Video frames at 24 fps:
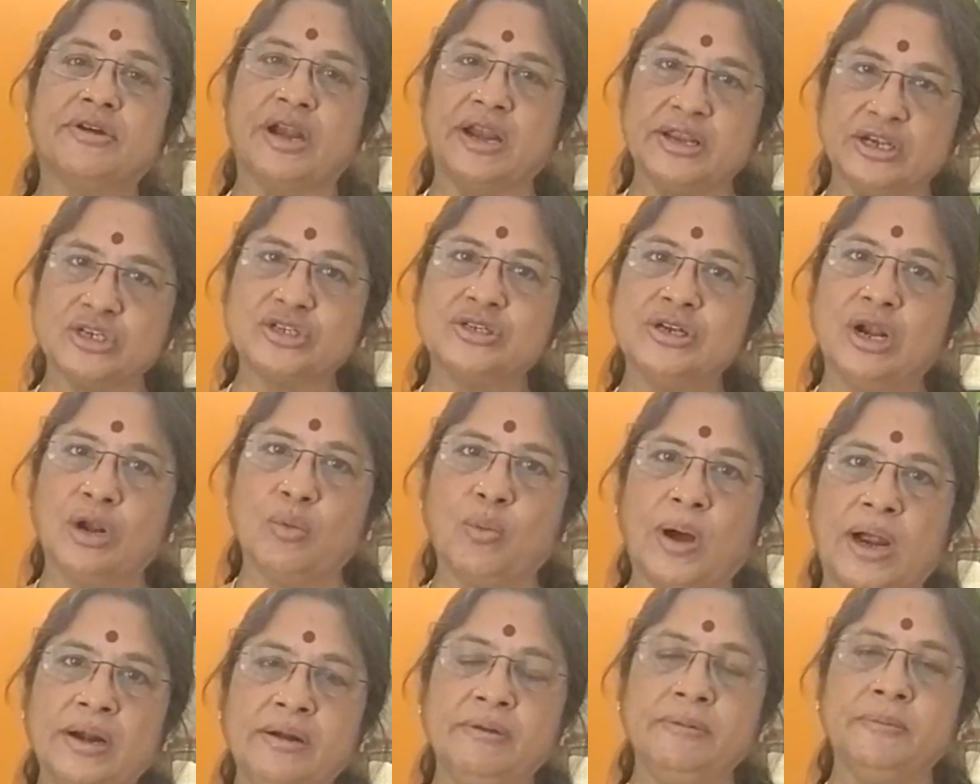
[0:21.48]
traditional
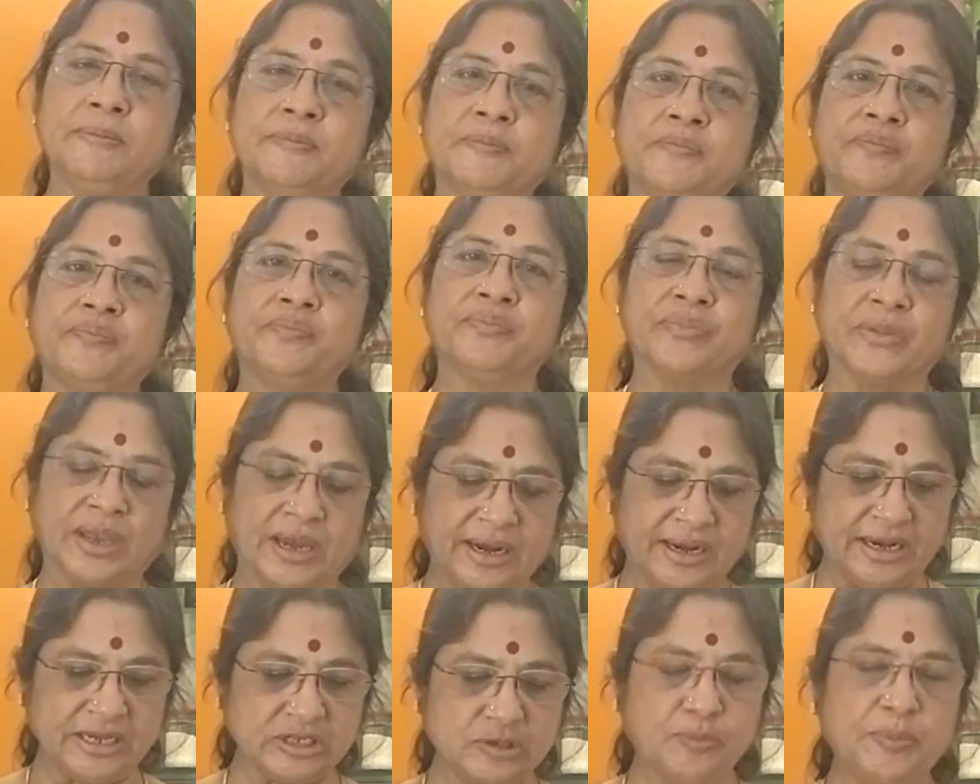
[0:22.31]
one.
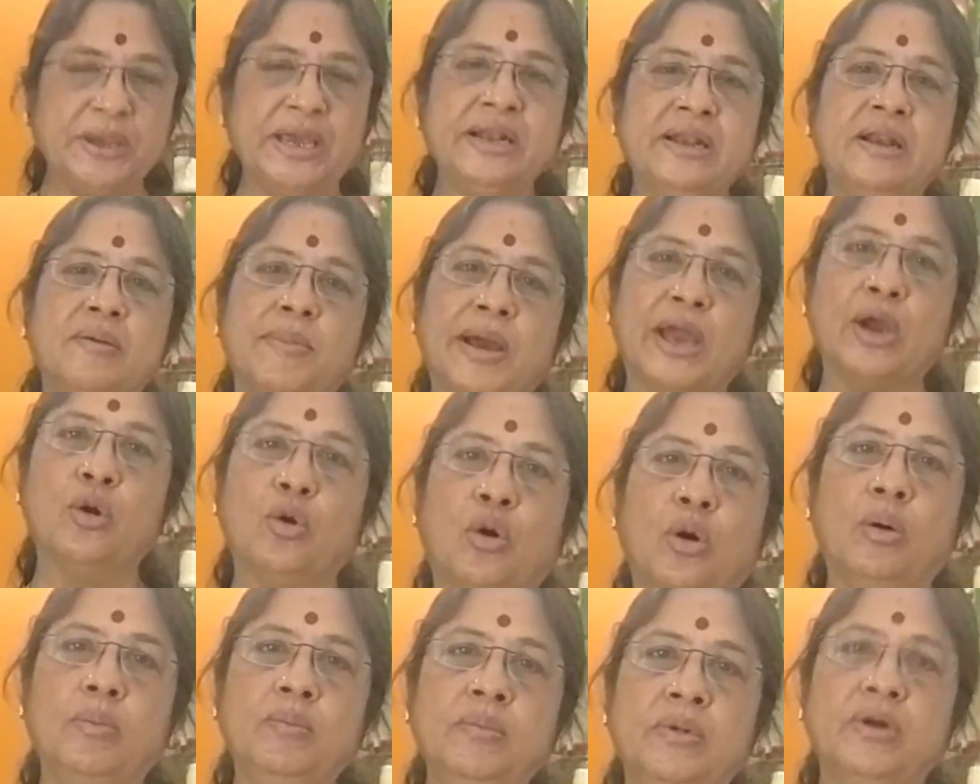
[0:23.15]
It has been in my
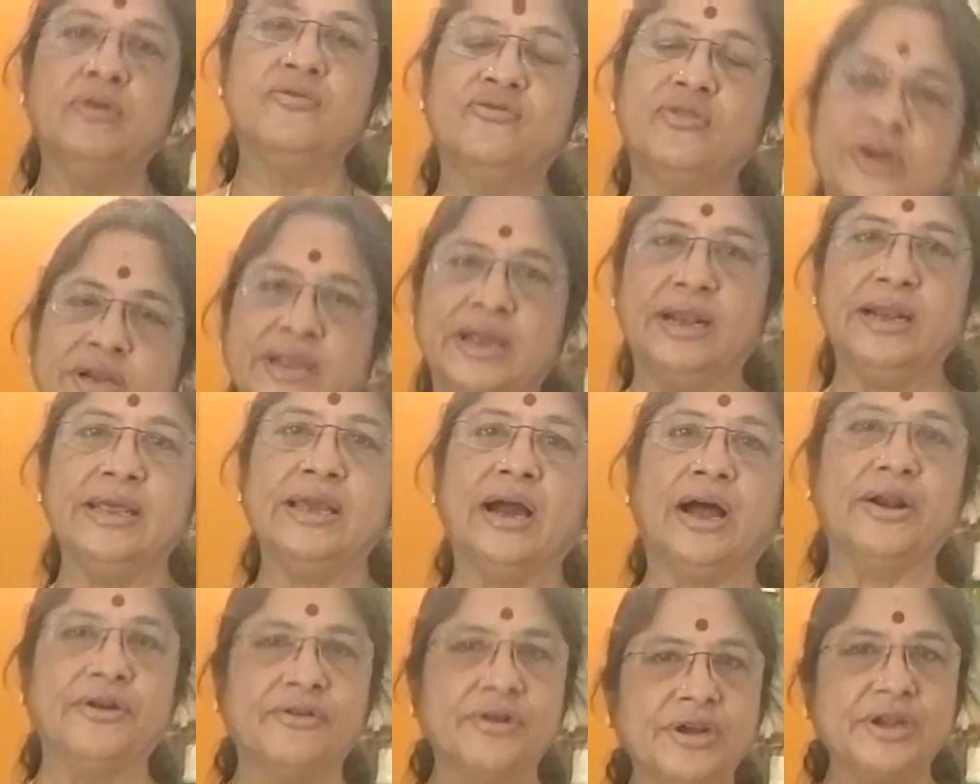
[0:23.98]
home for nearly
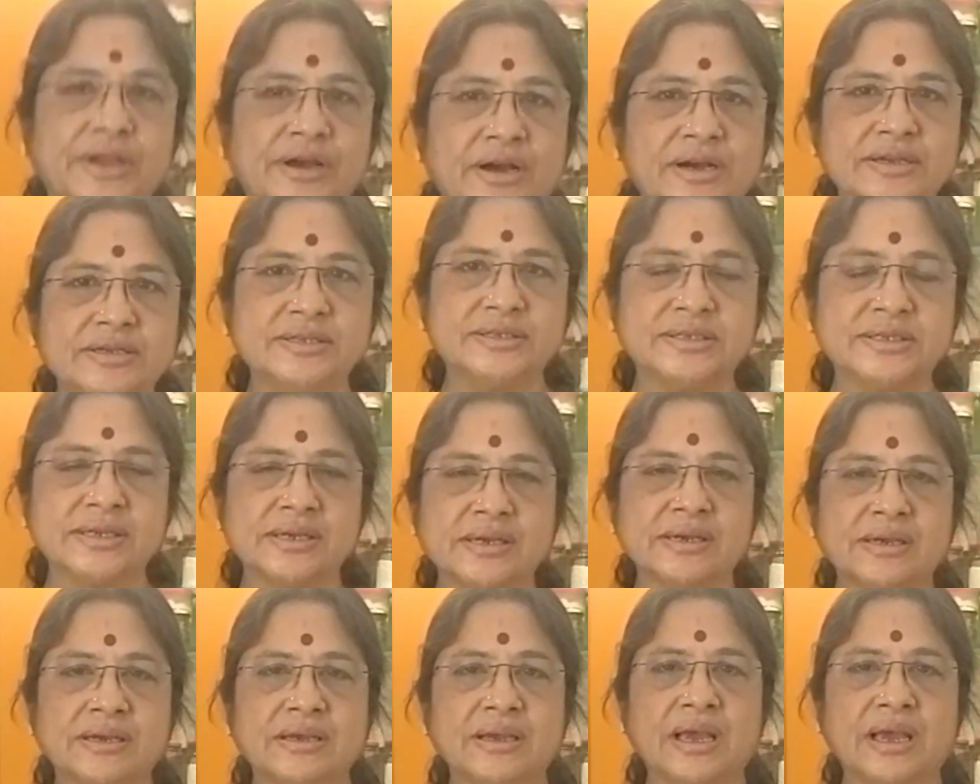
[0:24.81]
100 years.